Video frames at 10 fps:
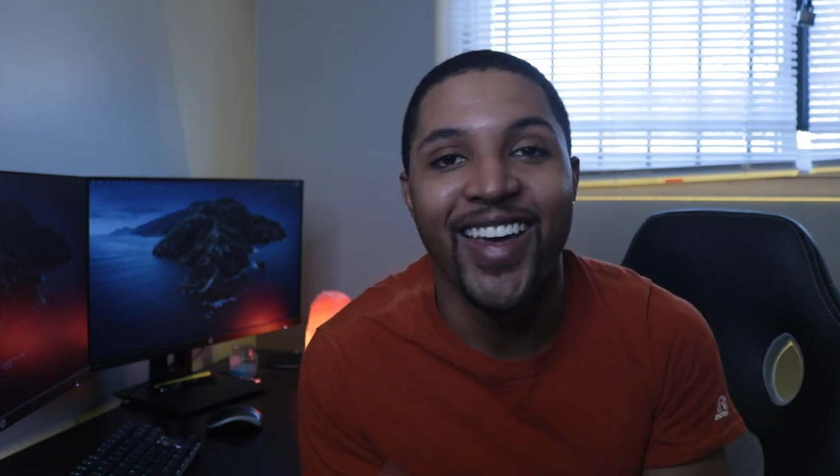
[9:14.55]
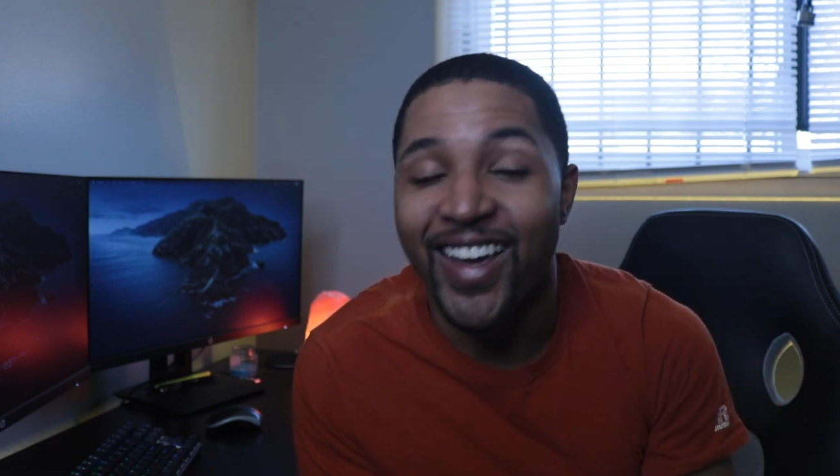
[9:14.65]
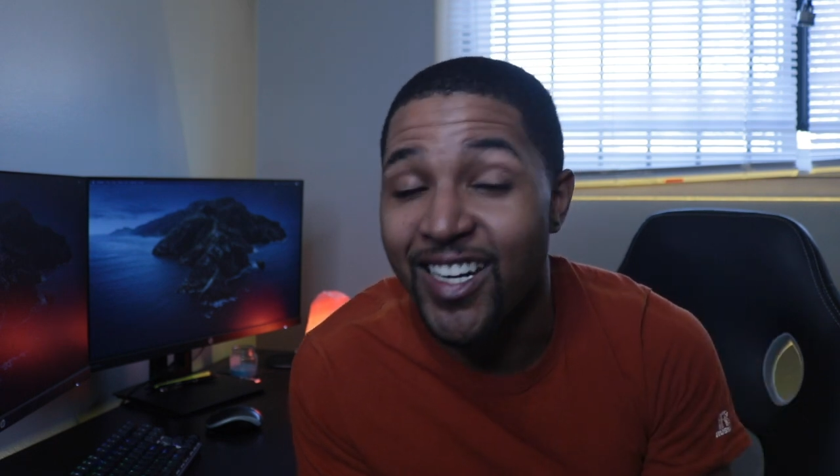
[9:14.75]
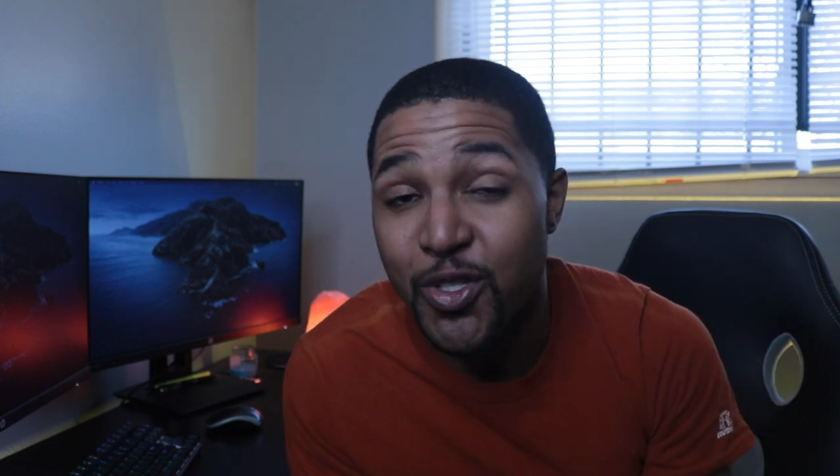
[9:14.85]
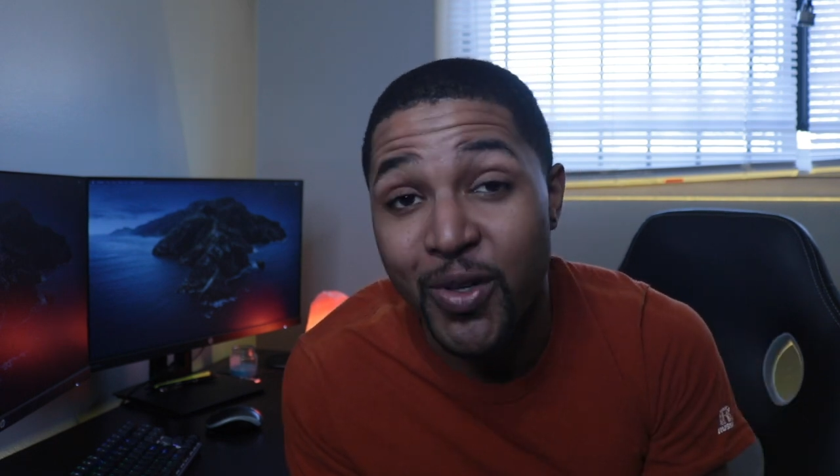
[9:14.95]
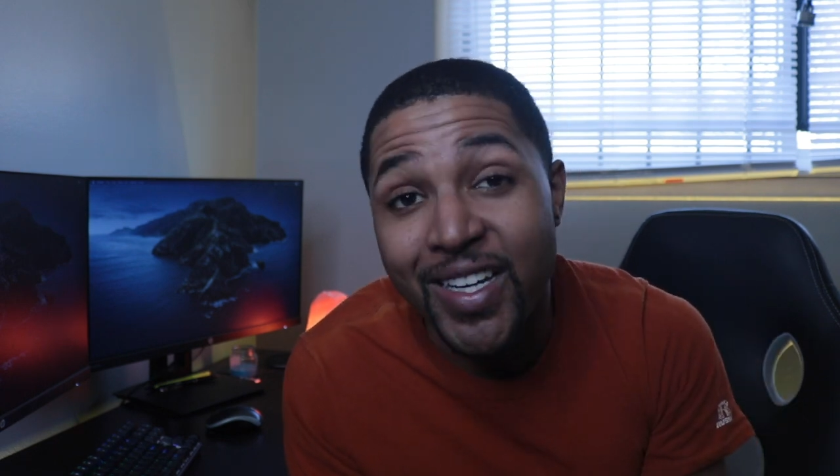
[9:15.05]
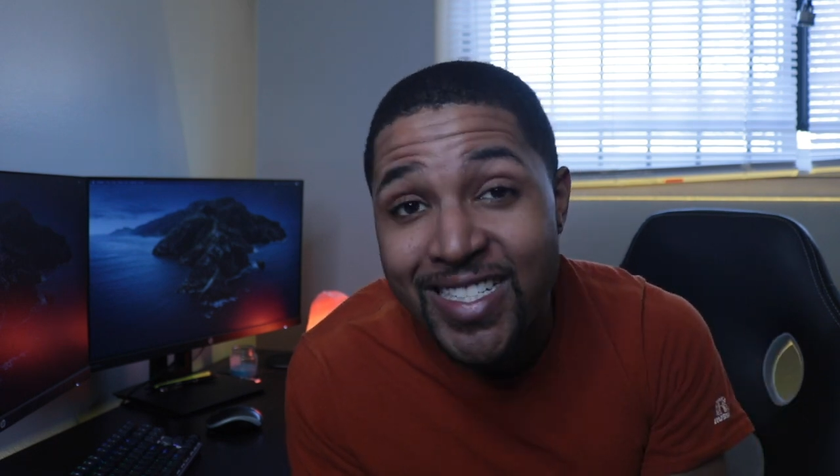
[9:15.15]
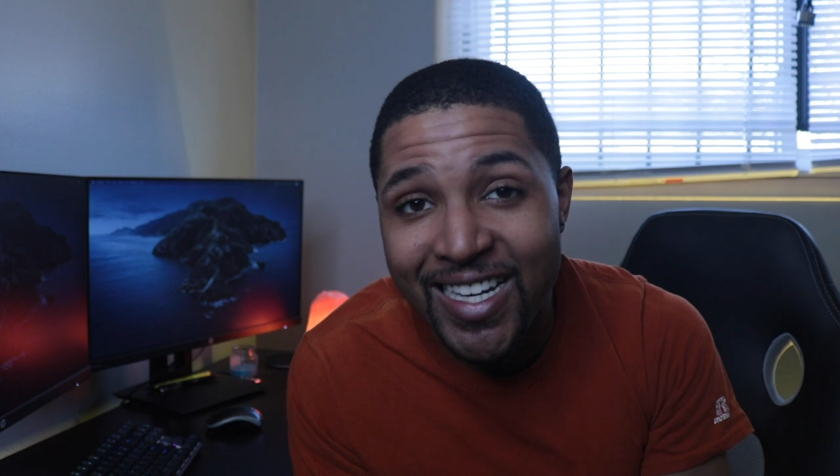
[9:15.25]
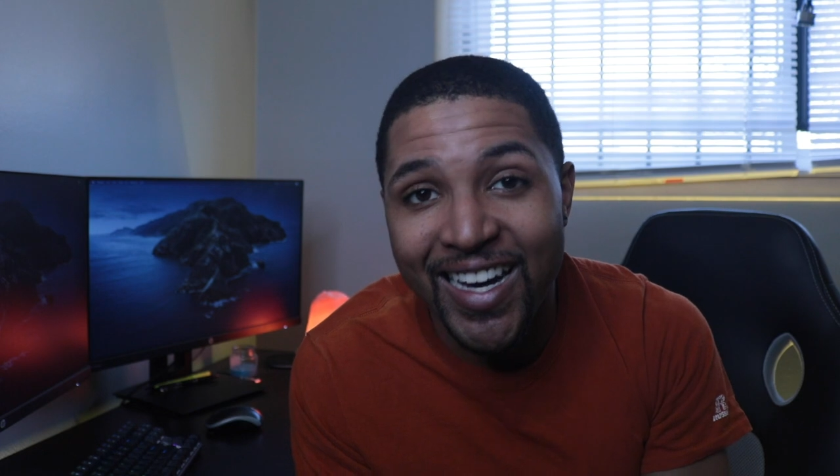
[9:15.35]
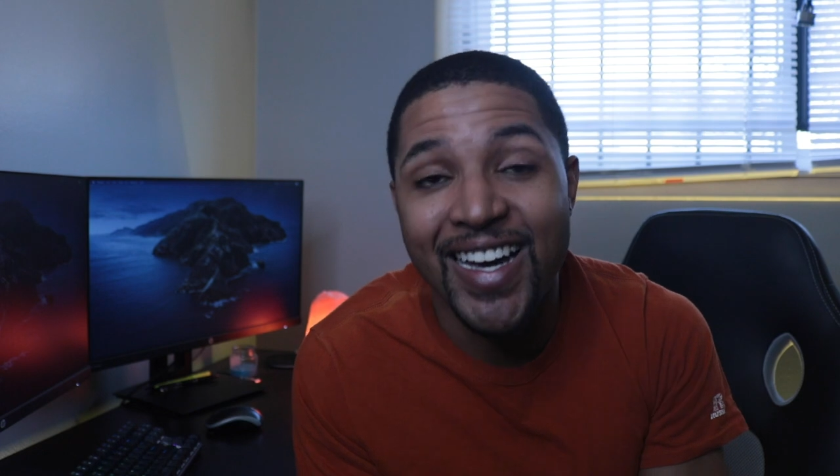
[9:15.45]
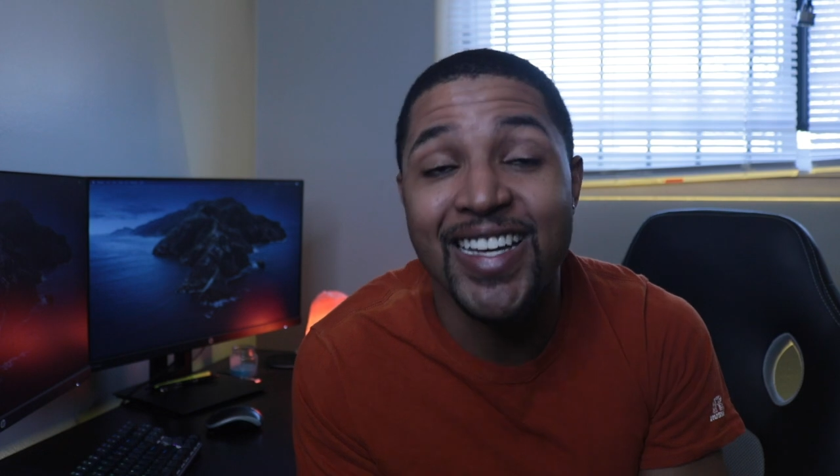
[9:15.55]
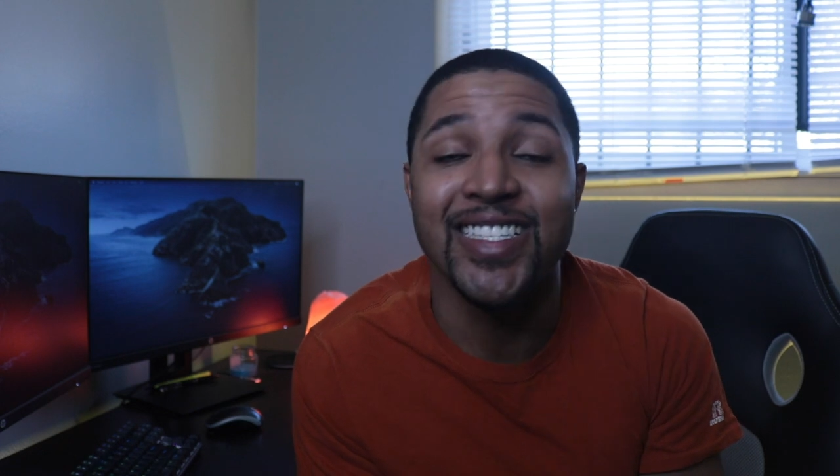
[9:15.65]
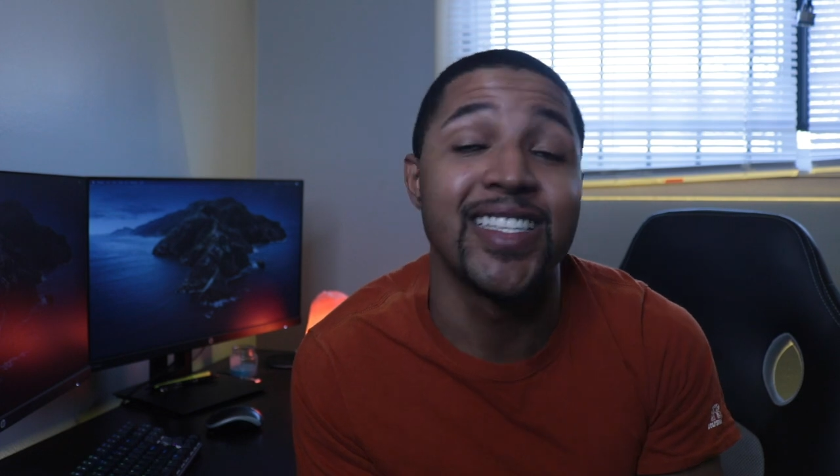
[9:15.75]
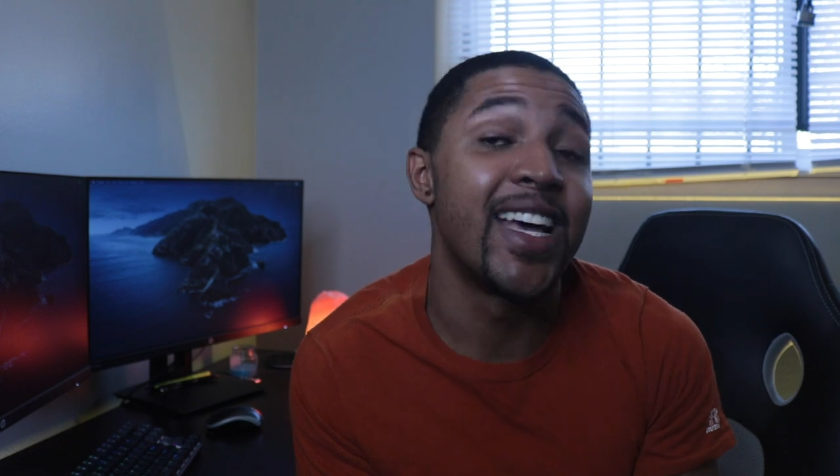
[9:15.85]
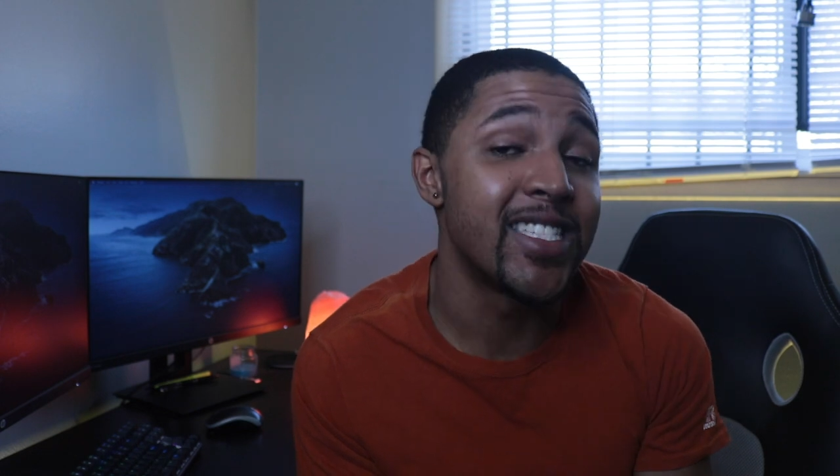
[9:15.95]
it is what it is
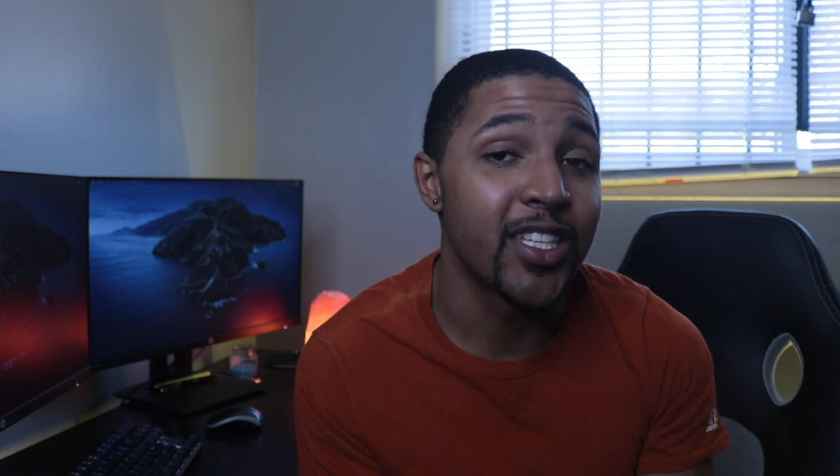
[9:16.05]
guys that's